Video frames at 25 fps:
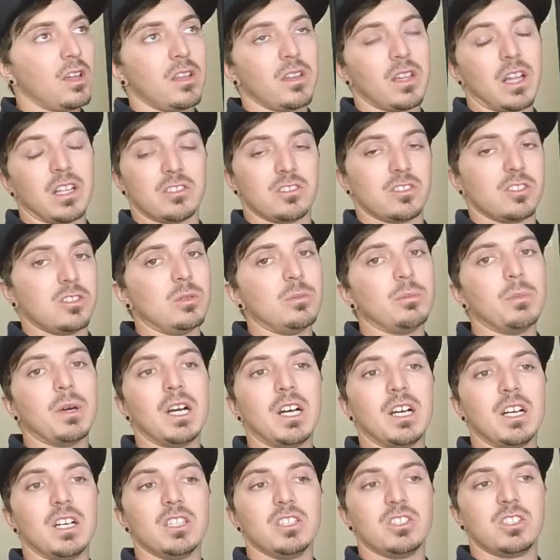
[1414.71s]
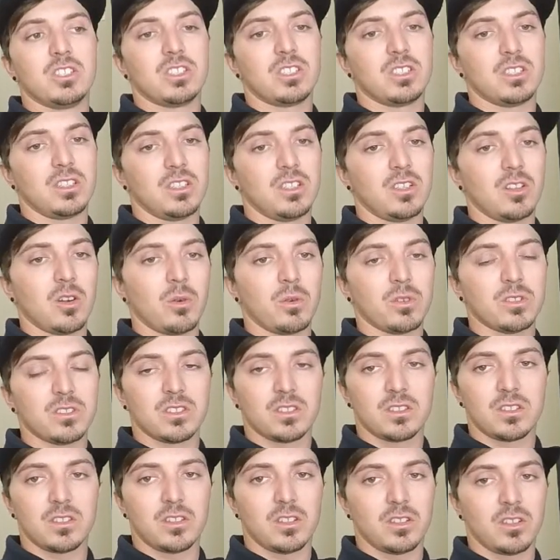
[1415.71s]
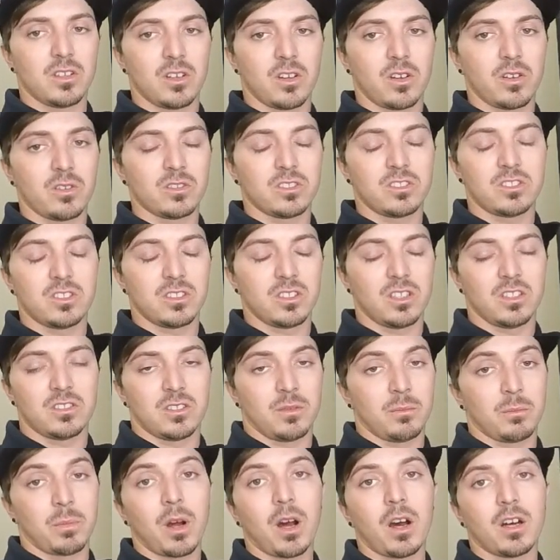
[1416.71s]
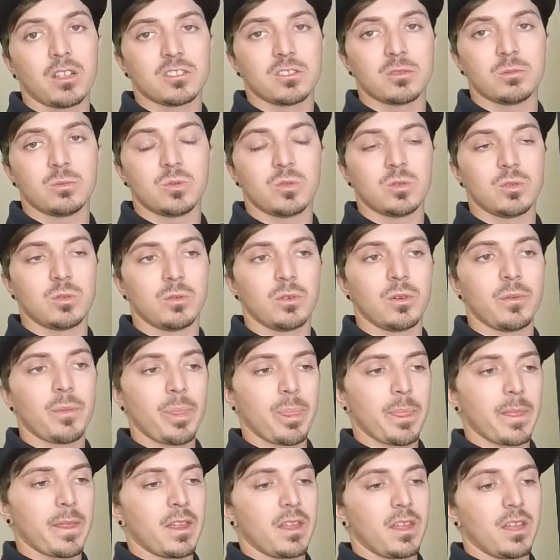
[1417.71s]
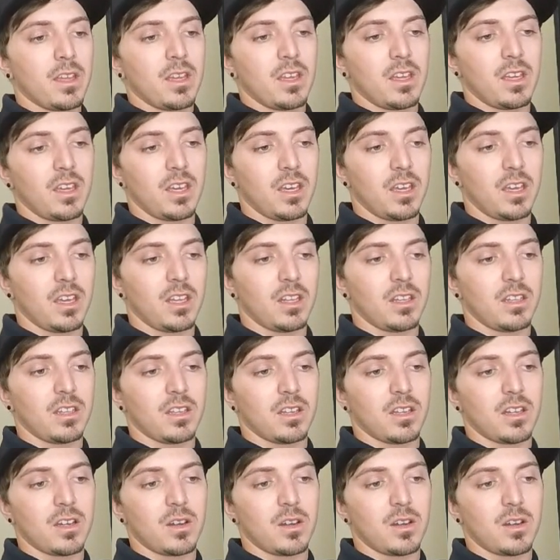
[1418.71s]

that's too much, no one, it's impossible. And